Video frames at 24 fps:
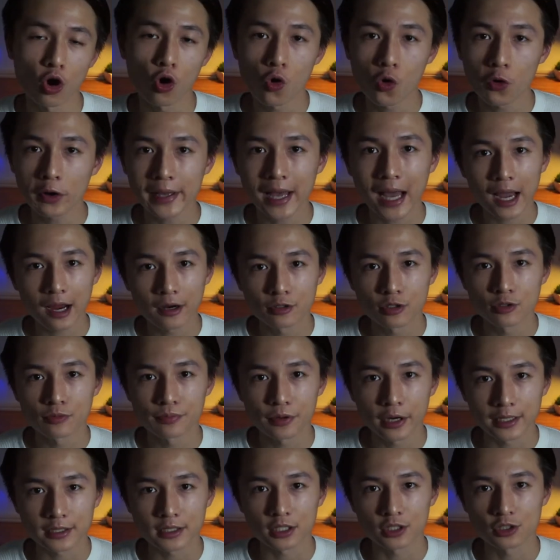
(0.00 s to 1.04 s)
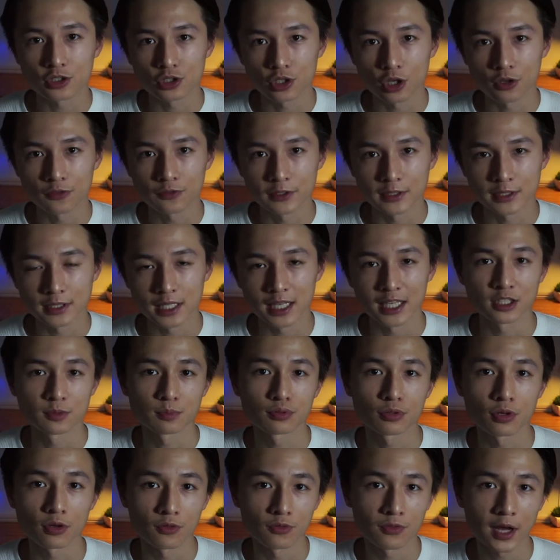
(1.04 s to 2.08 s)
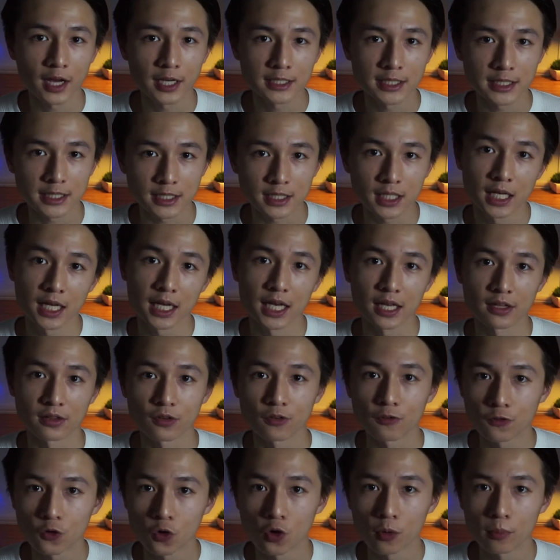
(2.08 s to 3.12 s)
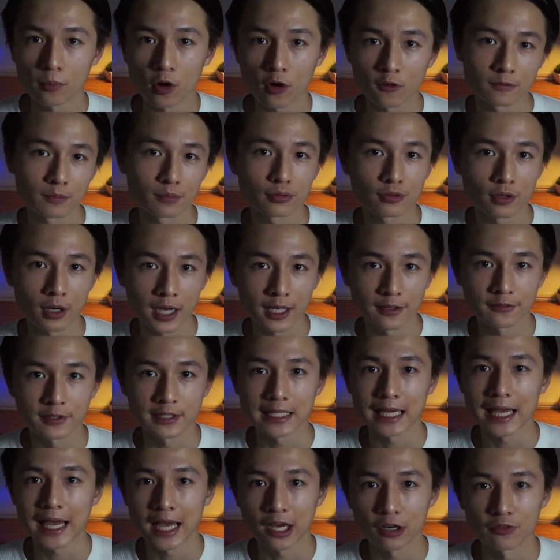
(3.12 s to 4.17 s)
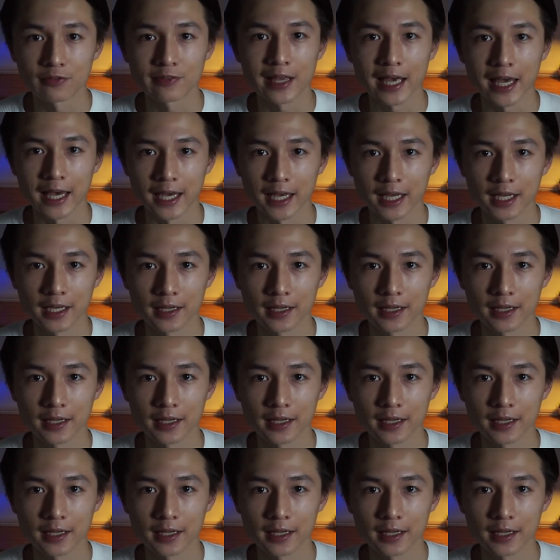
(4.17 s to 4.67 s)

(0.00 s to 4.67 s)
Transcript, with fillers: all chiropractic service is provided in the form of private healthcare.